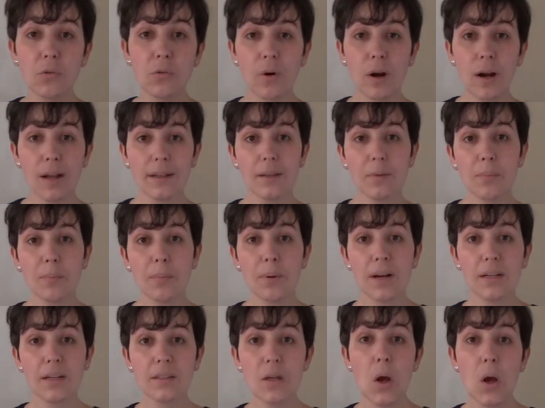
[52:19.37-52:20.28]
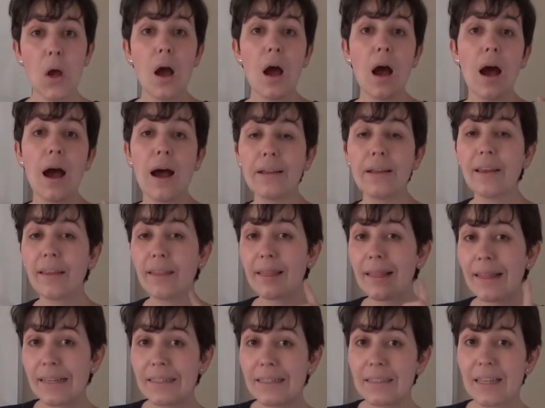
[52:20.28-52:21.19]
relative price, and at
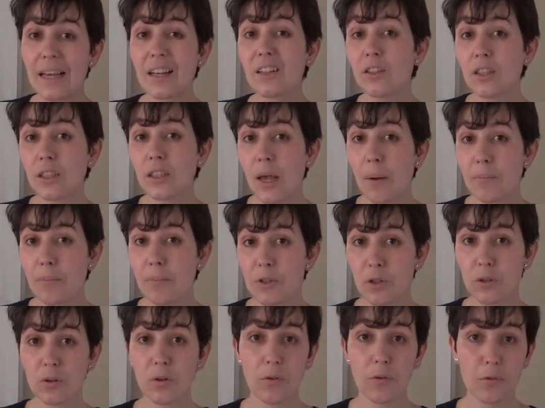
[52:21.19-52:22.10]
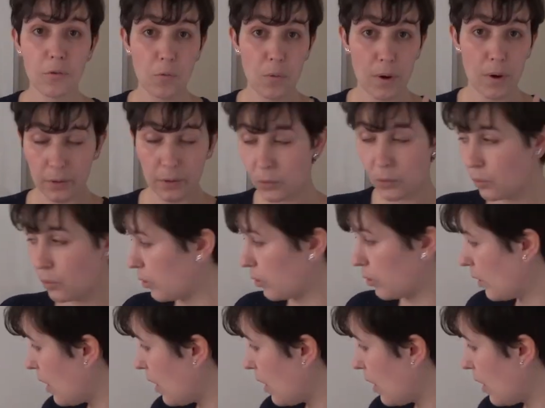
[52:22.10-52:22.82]
least the consumption of one good.